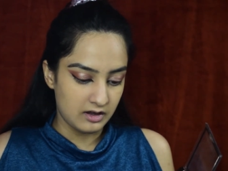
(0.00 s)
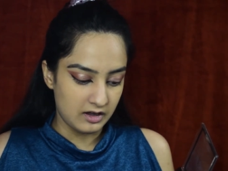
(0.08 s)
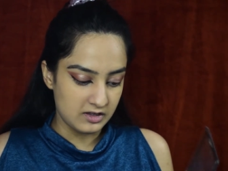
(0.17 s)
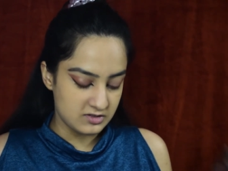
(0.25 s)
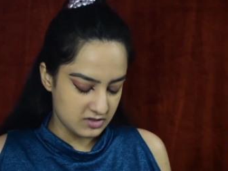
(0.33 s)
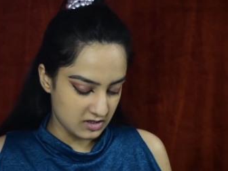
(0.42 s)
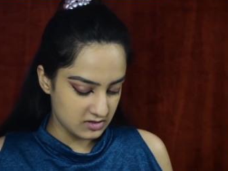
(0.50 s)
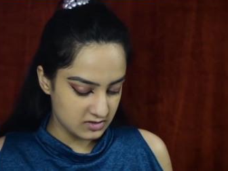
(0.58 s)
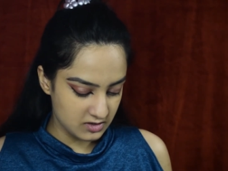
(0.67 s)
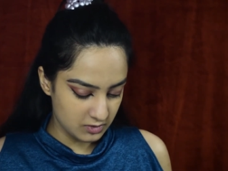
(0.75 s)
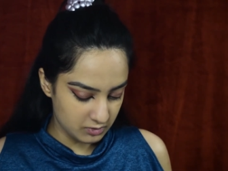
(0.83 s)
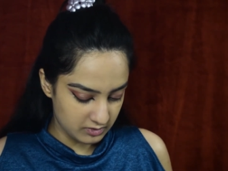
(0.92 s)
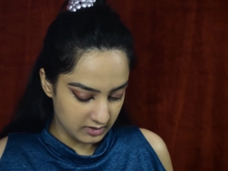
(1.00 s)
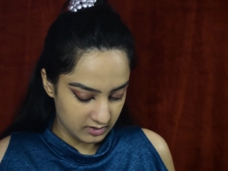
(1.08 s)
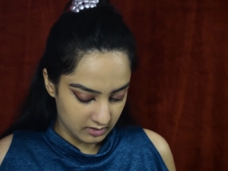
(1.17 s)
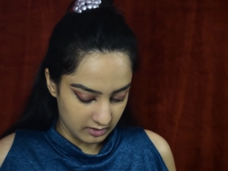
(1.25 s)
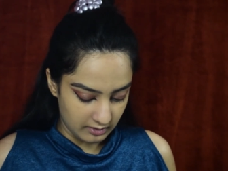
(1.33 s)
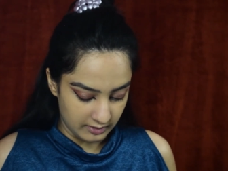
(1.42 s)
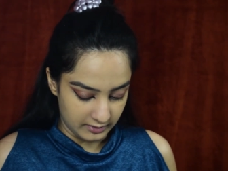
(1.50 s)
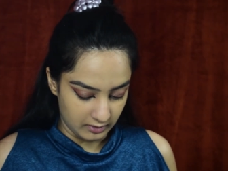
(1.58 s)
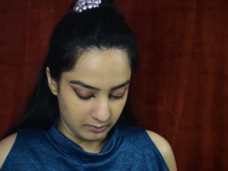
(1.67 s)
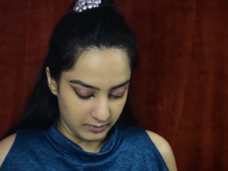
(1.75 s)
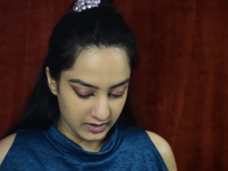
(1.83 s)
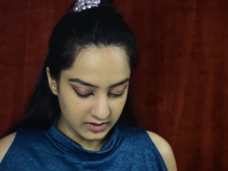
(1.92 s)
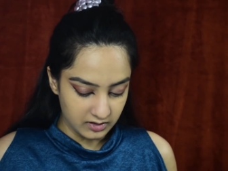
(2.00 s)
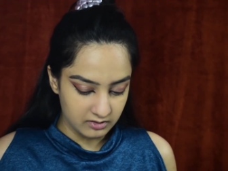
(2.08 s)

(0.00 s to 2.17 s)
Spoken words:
I'll just use it a little bit.